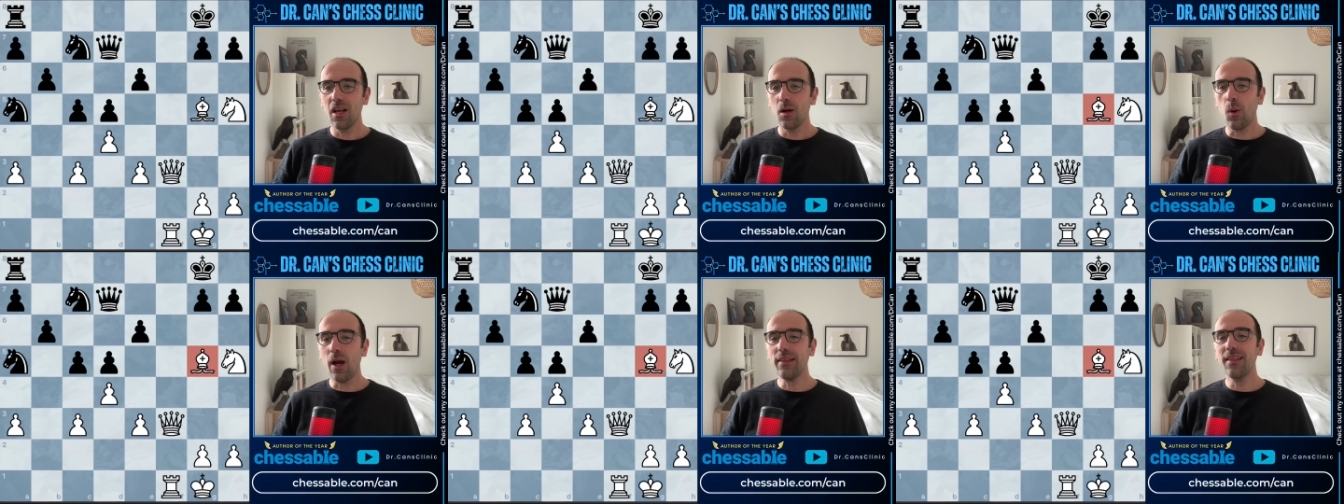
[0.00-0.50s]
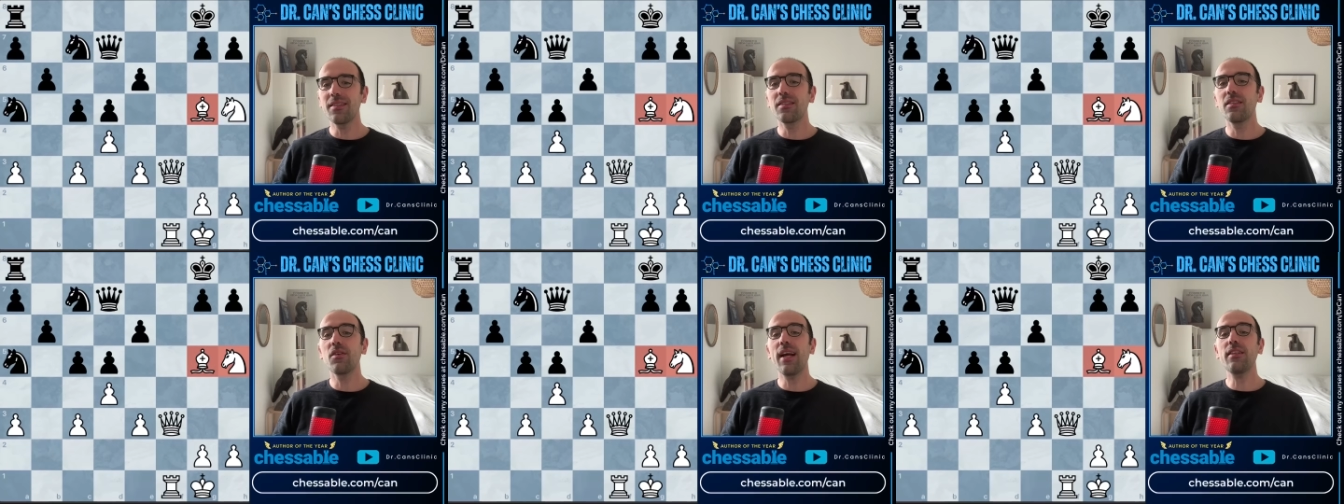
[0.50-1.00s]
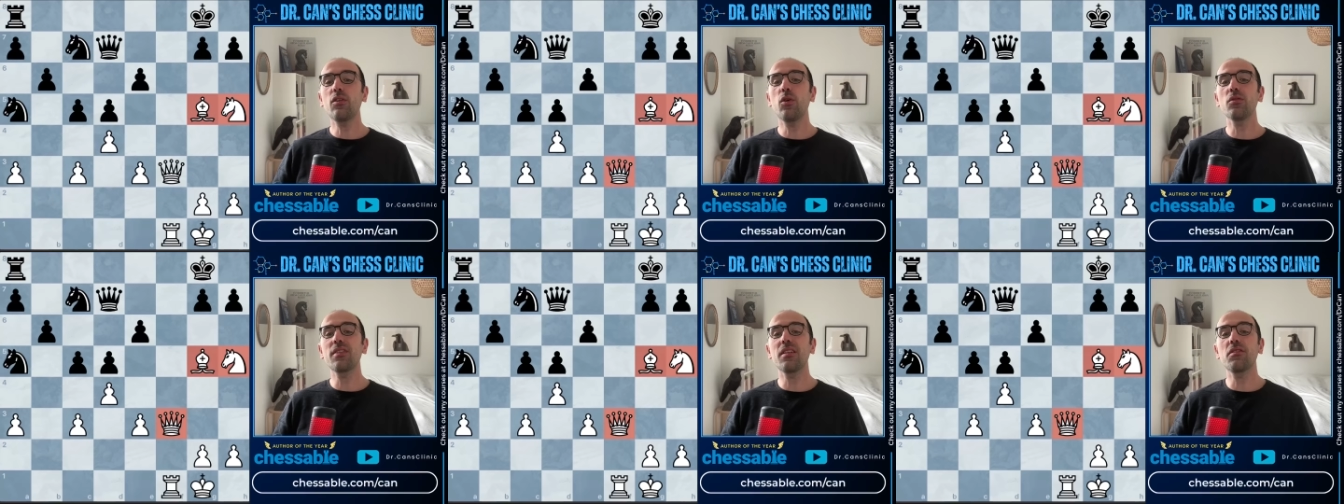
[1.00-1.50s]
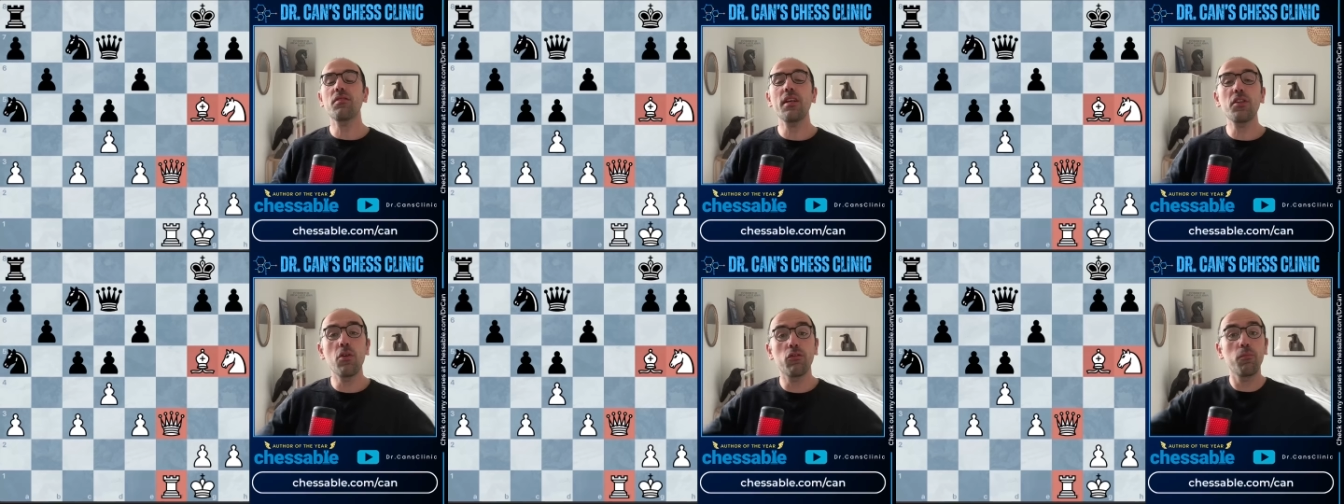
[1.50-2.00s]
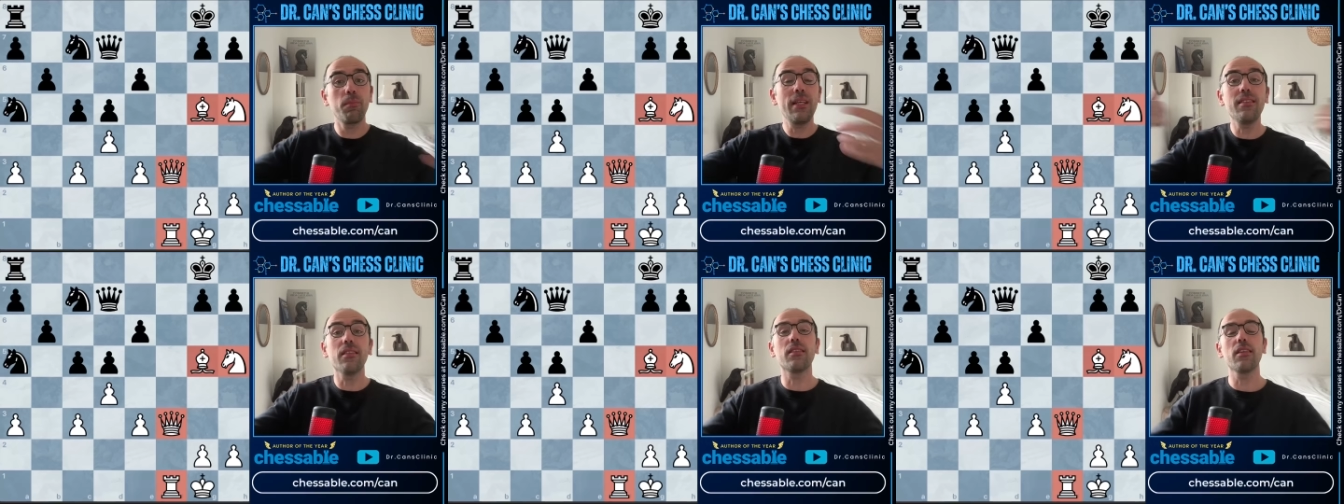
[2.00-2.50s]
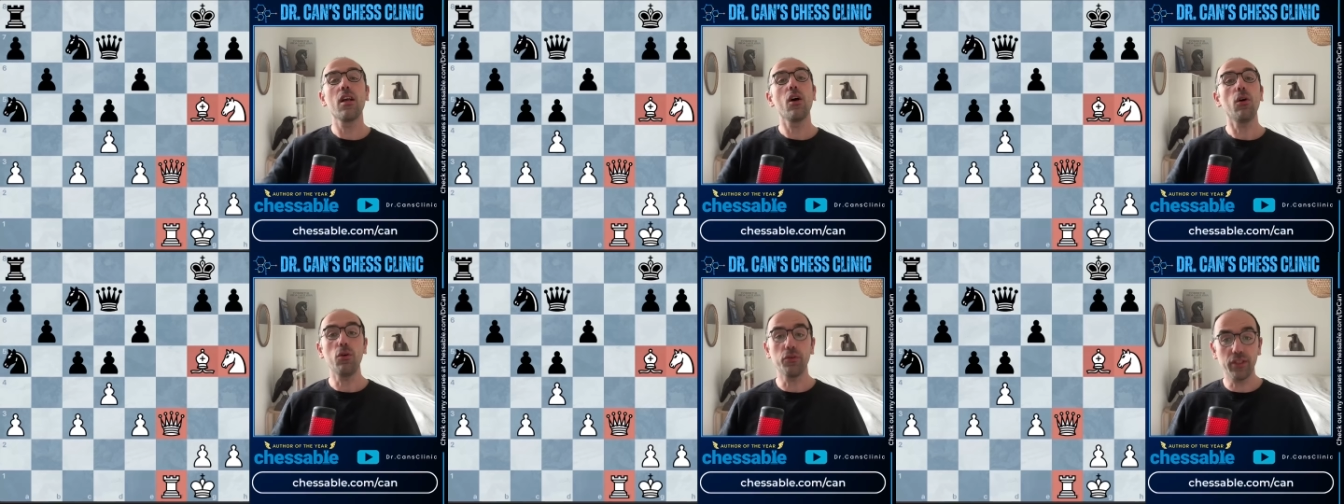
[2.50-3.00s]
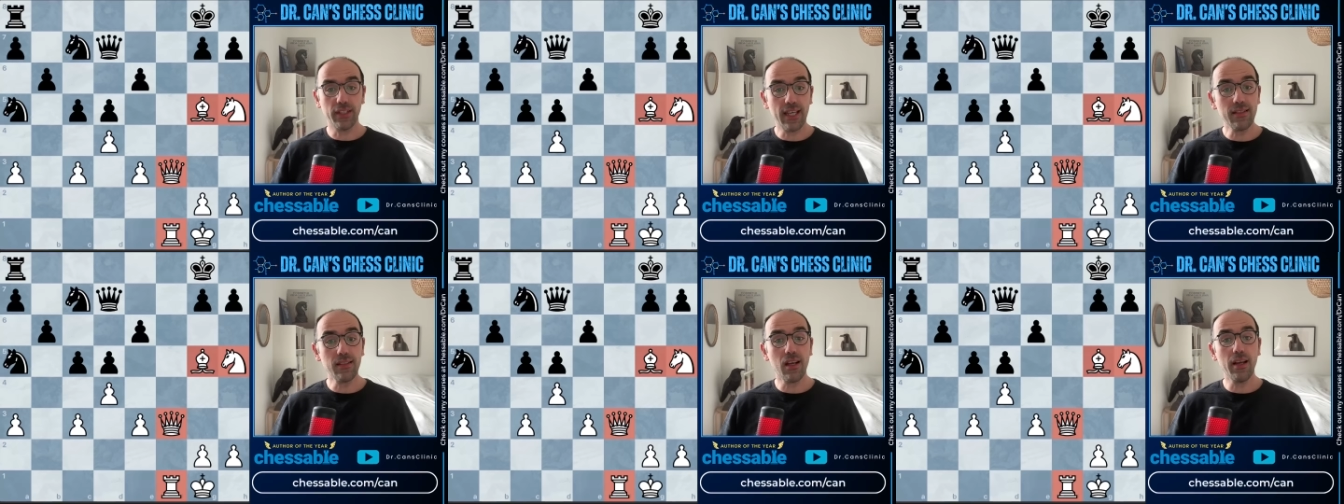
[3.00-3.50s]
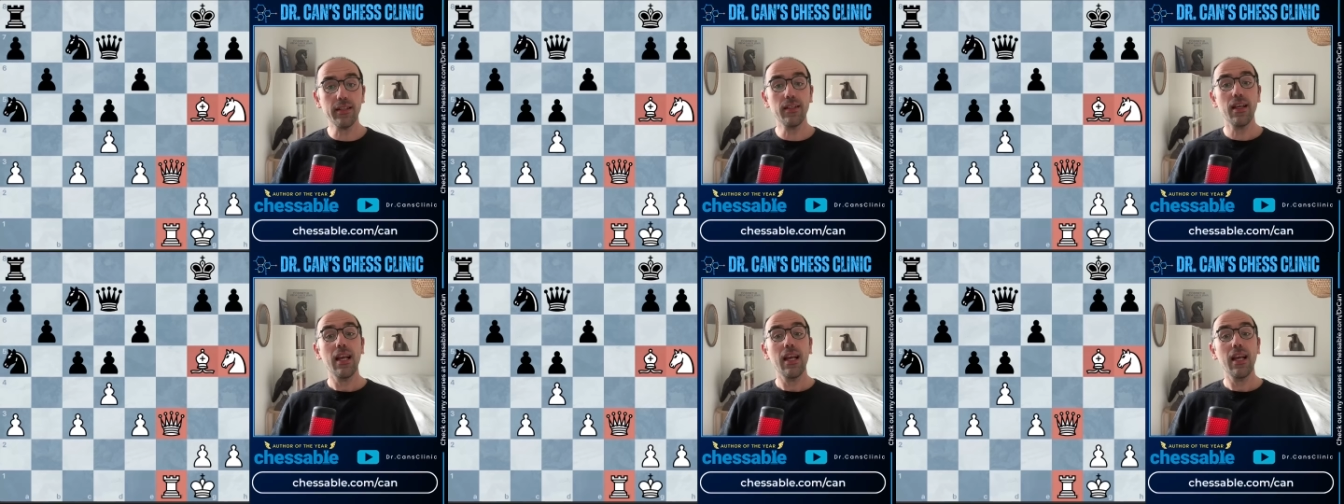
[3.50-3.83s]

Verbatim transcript: White has great concentration of the pieces on the king side.